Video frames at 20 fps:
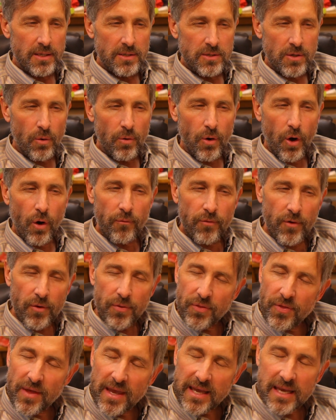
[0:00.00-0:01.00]
Don't
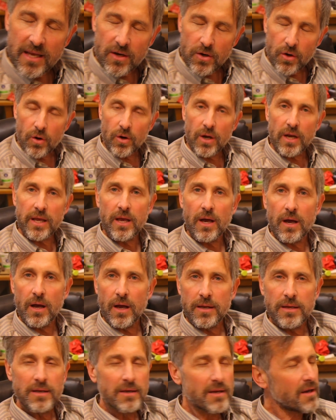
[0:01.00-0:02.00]
overthink it early
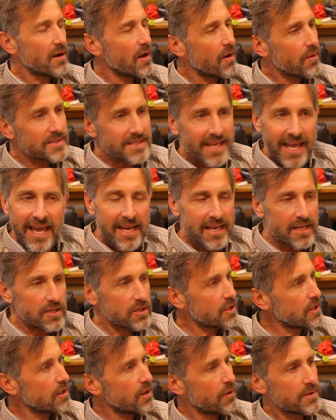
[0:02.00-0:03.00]
on. You can always edit,
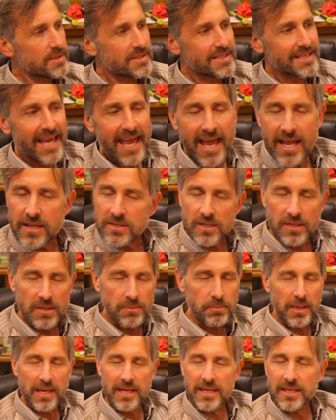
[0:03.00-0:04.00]
you can always cancel
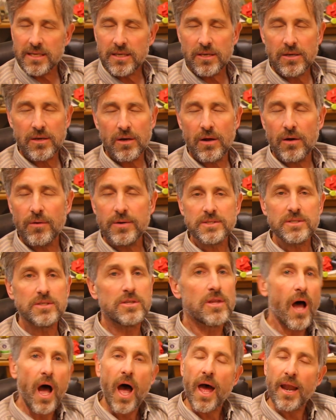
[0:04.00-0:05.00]
a painting, you can always
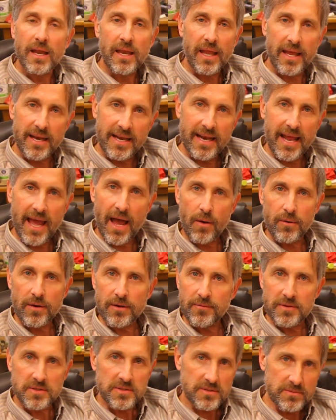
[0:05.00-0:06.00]
not let it out
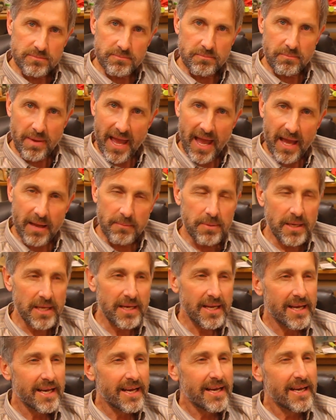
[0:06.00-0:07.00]
if it's bad, but
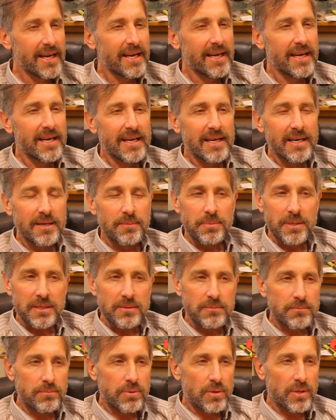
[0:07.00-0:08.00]

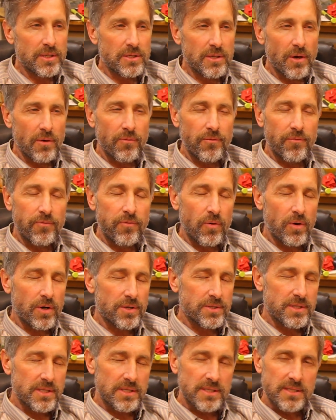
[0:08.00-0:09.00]
boy, don't
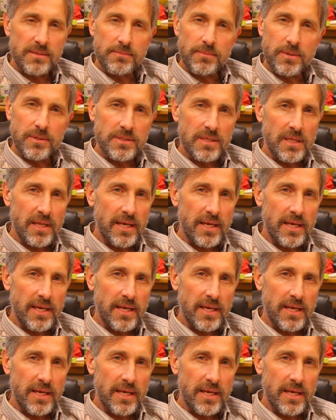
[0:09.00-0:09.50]
force the symbols.